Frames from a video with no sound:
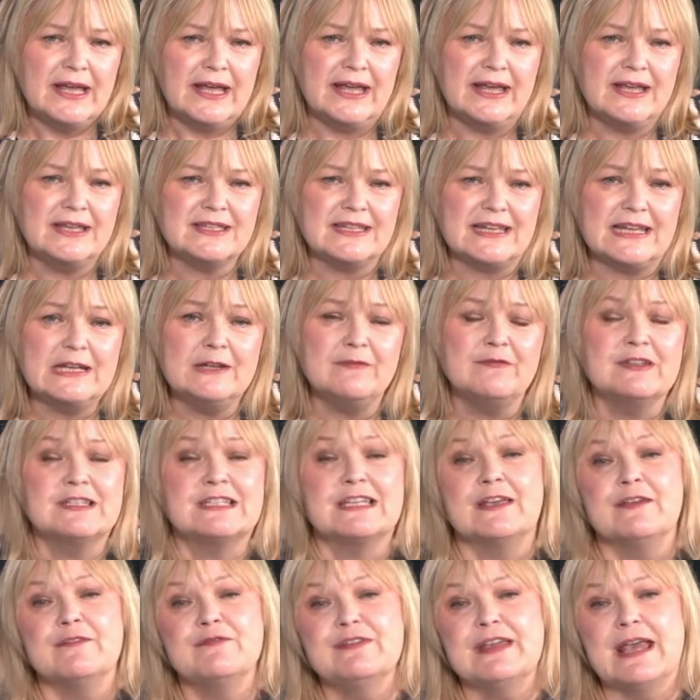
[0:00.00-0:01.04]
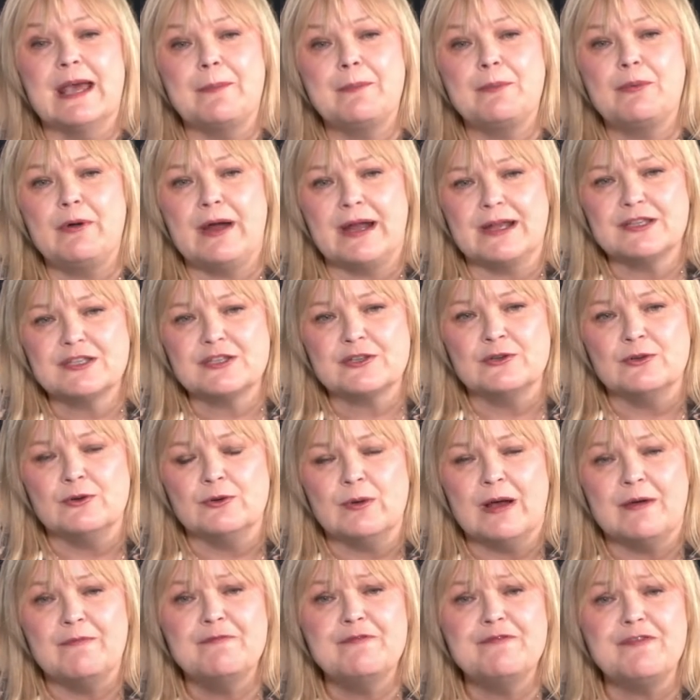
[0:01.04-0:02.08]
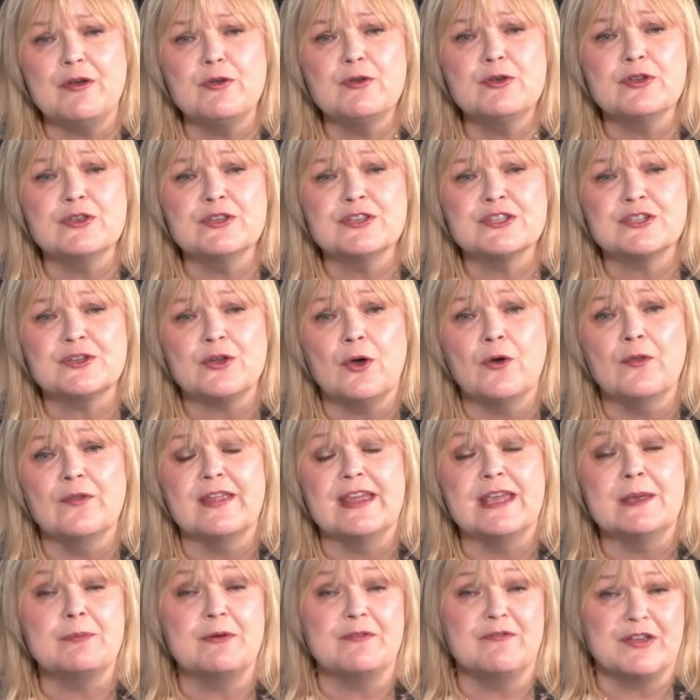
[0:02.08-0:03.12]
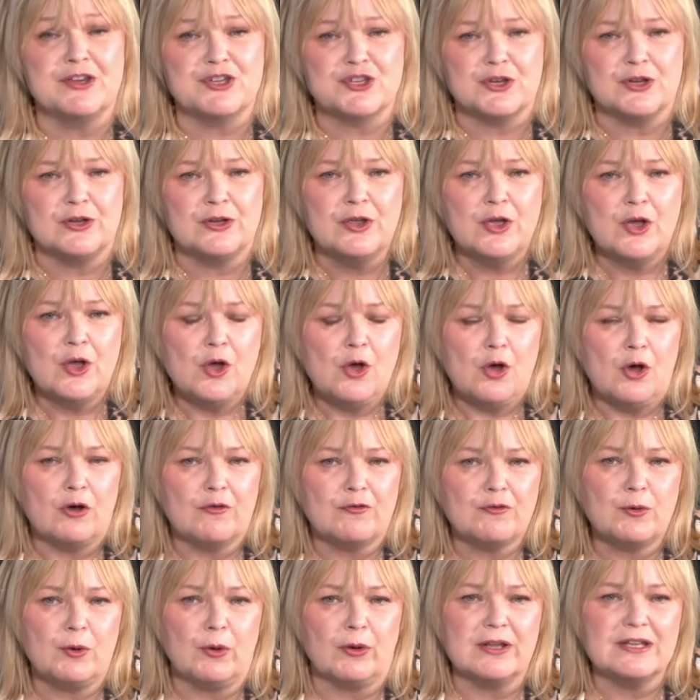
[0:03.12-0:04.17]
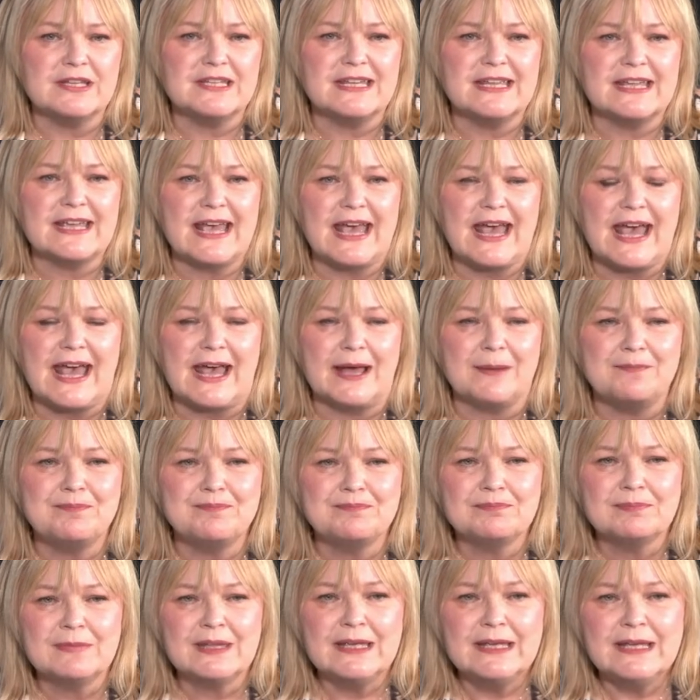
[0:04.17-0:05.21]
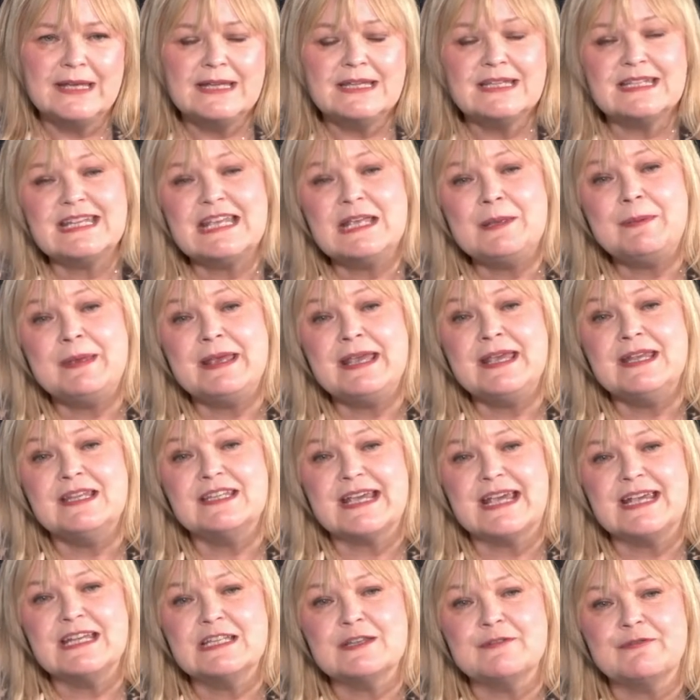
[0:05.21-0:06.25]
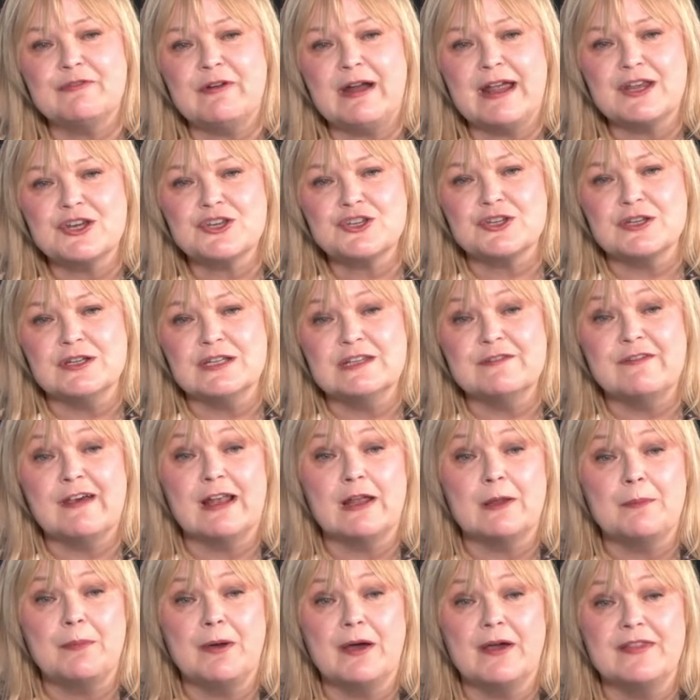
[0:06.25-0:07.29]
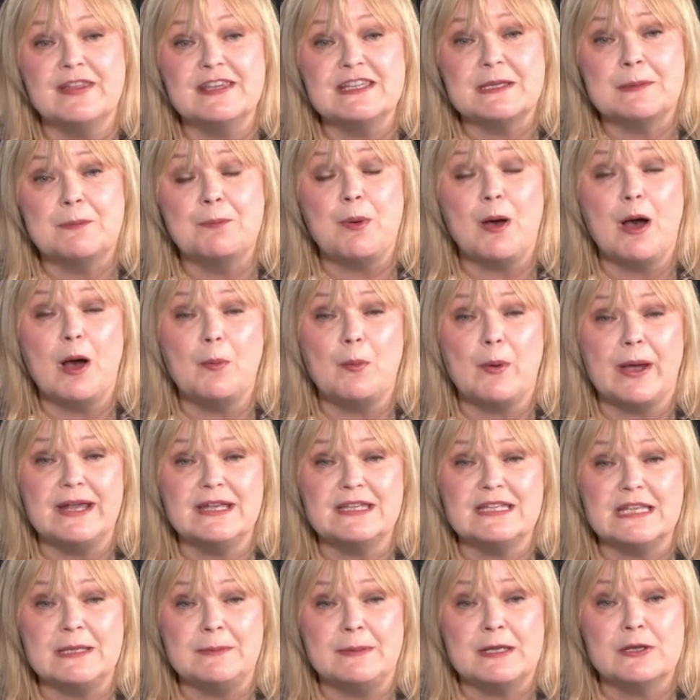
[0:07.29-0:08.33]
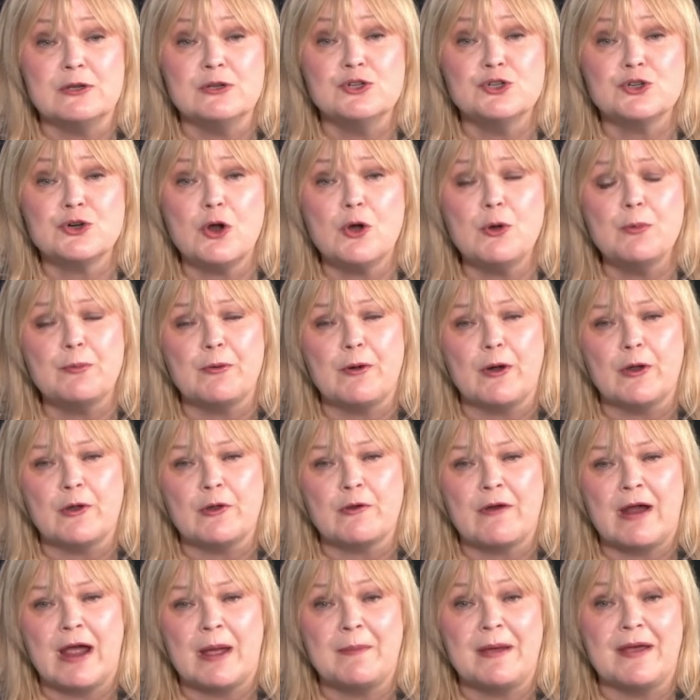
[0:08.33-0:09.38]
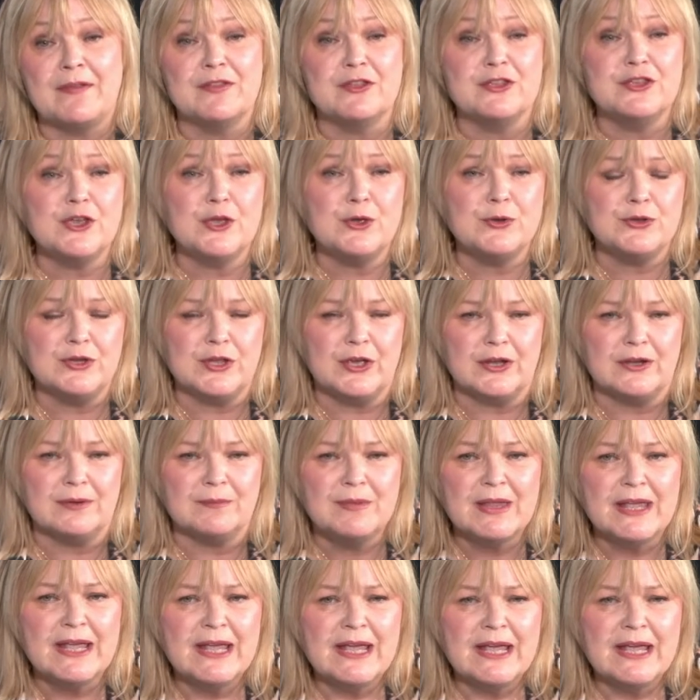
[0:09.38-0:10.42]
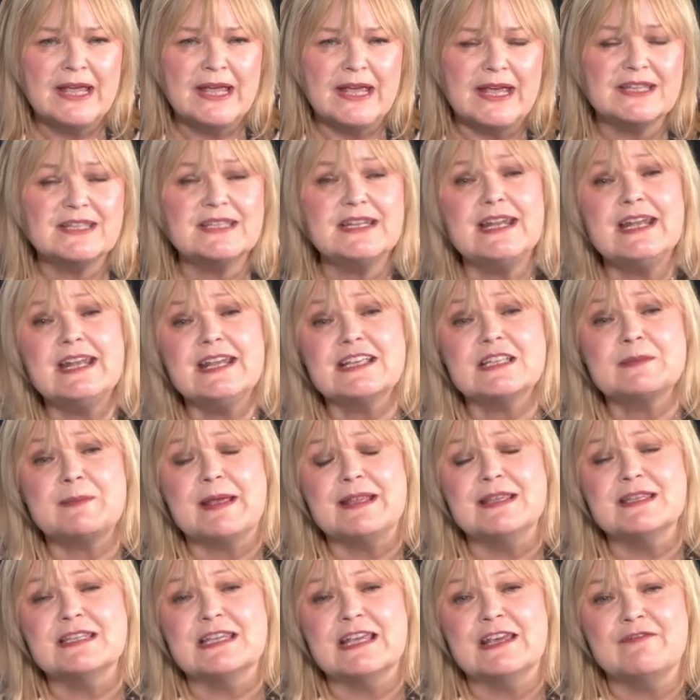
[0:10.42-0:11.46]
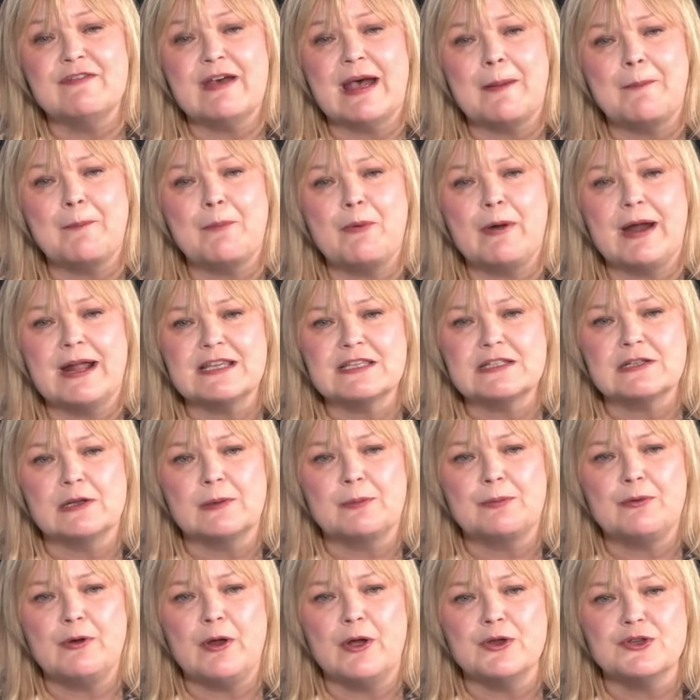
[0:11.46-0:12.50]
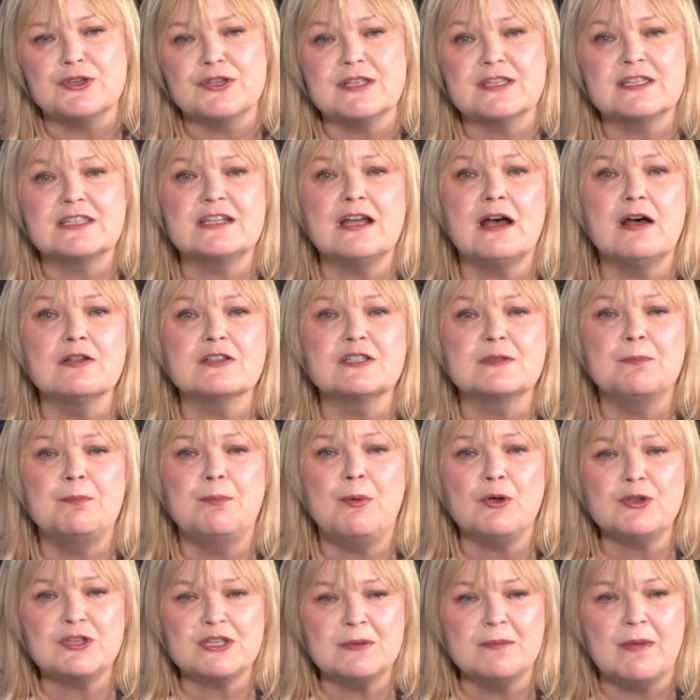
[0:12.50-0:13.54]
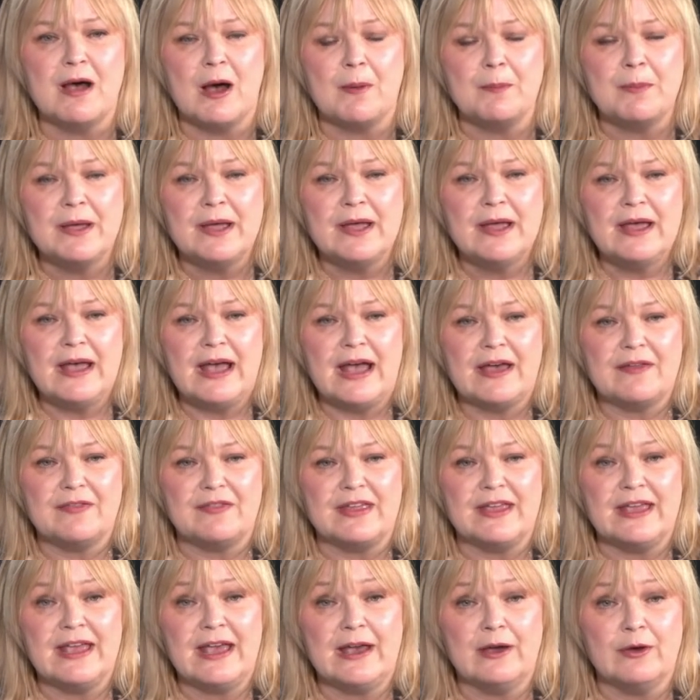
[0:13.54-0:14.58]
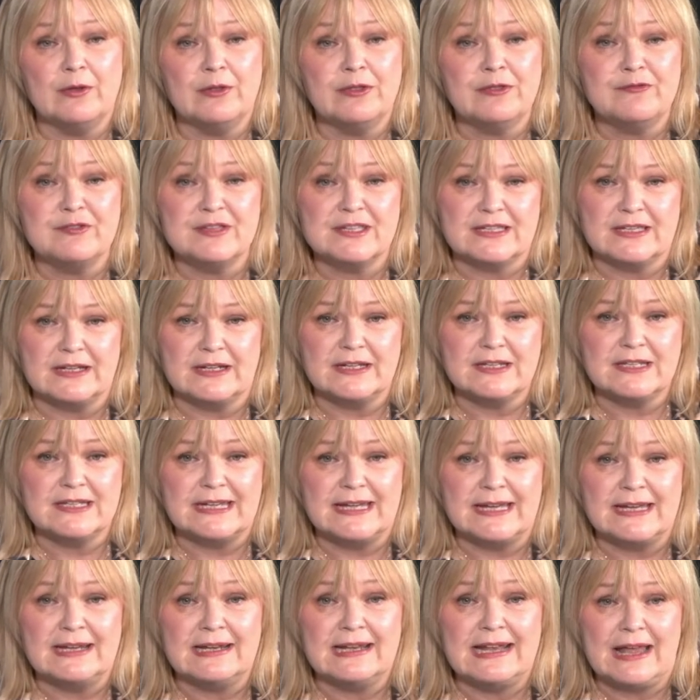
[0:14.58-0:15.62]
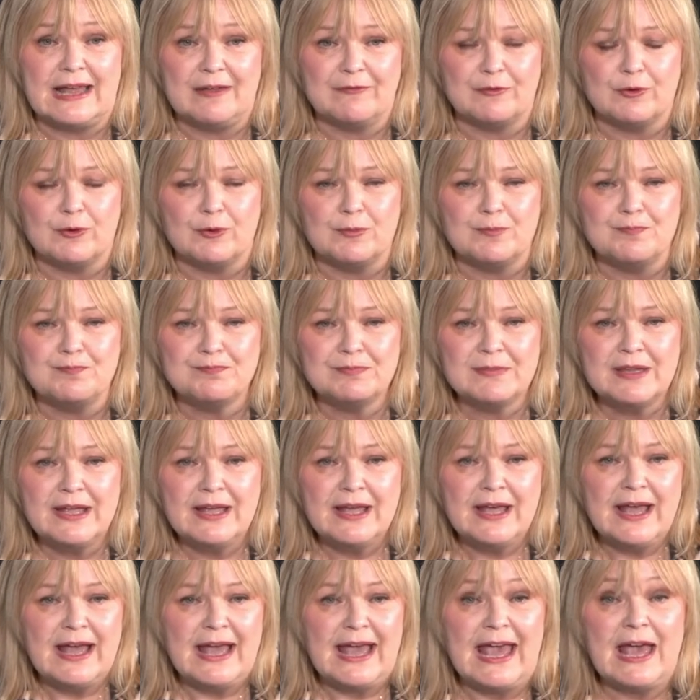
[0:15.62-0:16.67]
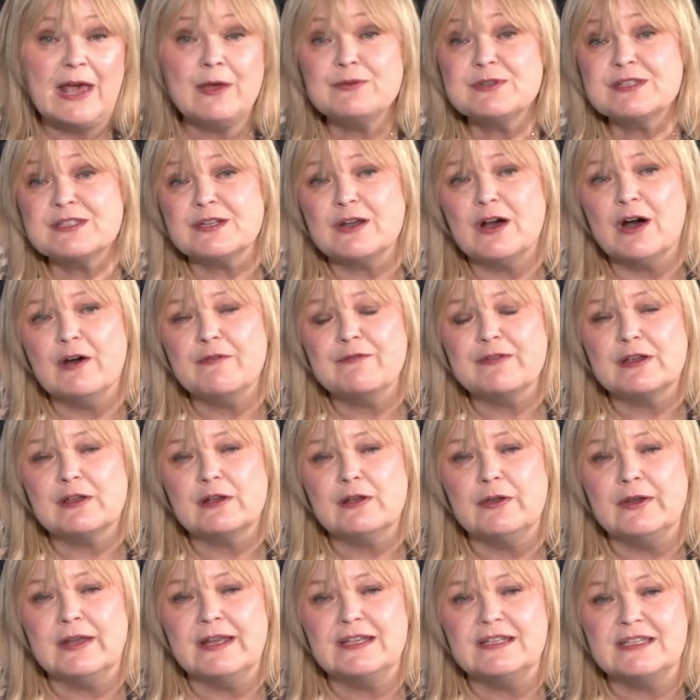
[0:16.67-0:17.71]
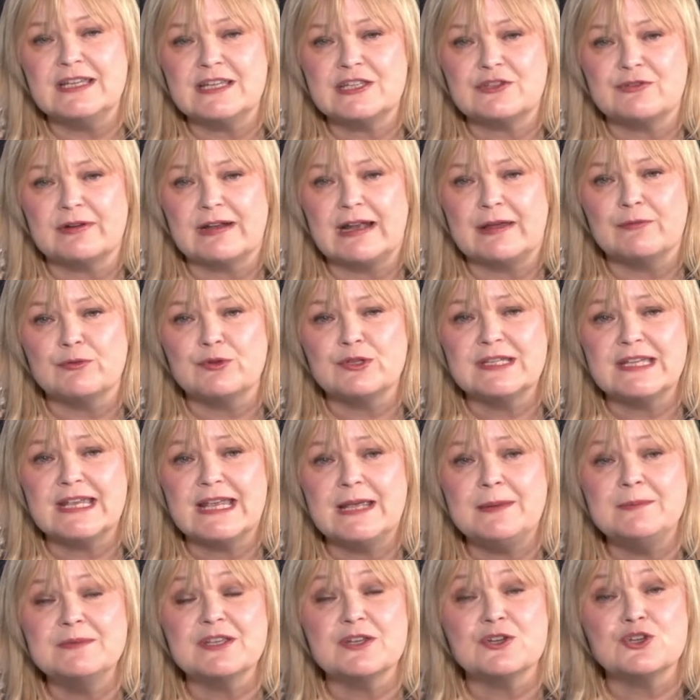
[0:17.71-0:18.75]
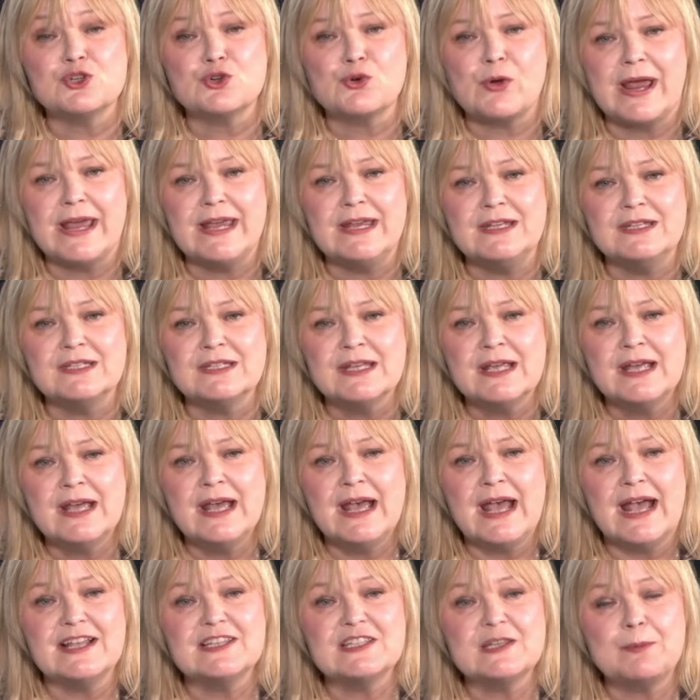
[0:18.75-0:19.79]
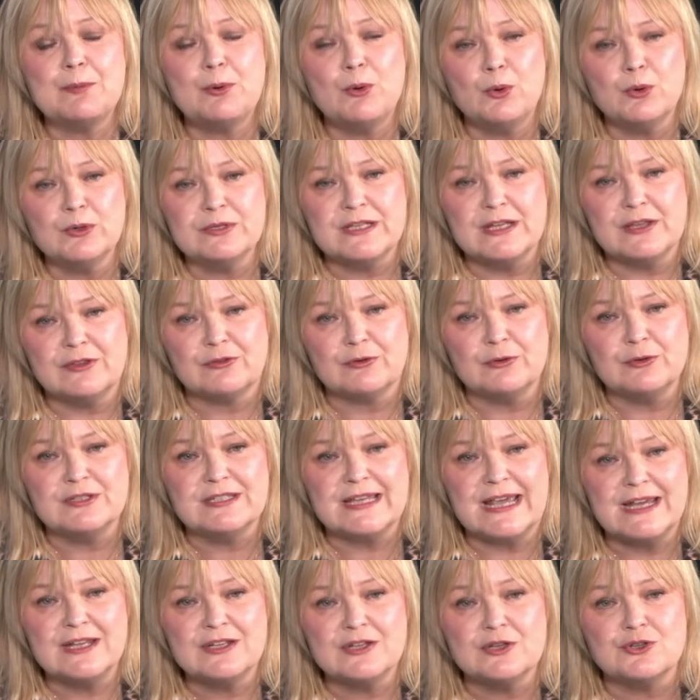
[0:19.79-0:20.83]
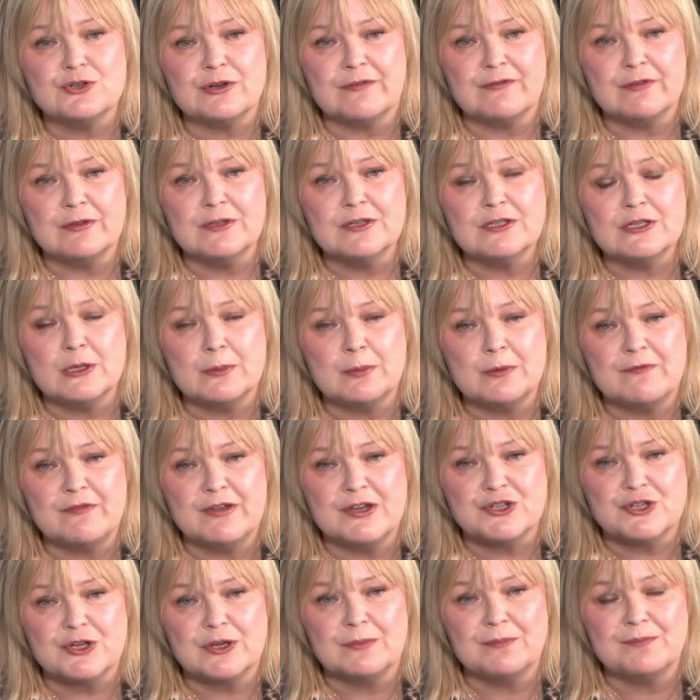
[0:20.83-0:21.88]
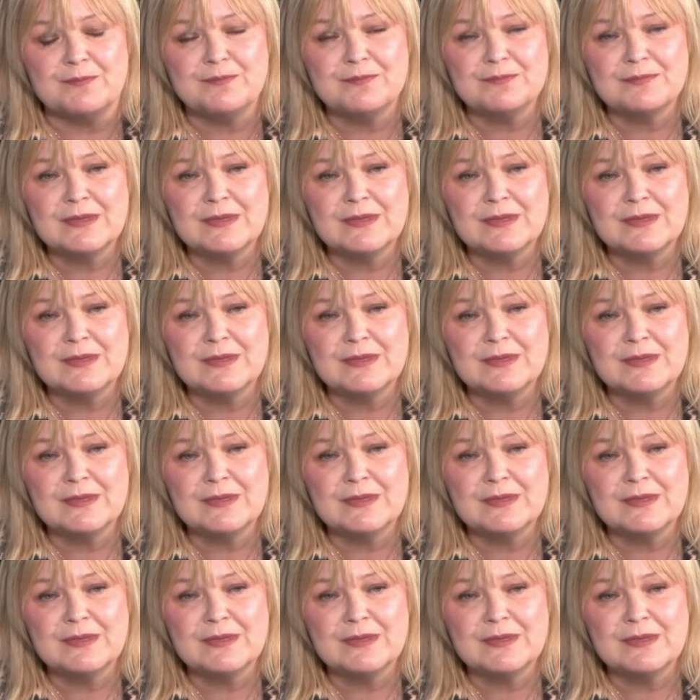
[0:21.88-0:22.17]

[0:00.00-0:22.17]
is innovative yet practical and focused on the provision of quality care. TB Data for Action, developed by the Zimbabwe TB Control Programme and the Union, is an inexpensive and practical approach that starts bottom up at the health facility level. Health staff, including district-level teams, are trained and supported through data-driven supervision.